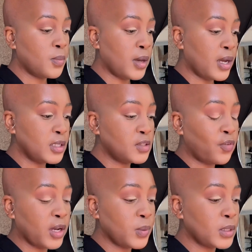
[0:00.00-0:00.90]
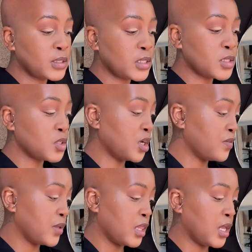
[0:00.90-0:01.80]
And it's funny because it's not
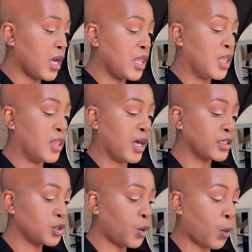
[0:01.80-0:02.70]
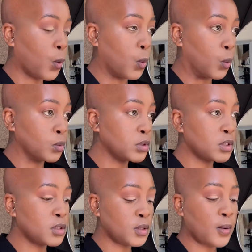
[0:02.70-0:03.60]
even that cold,
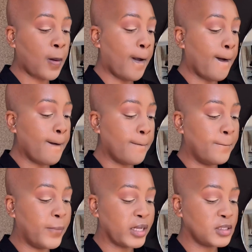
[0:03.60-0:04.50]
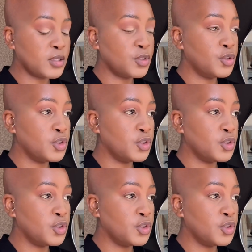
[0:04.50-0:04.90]
but no.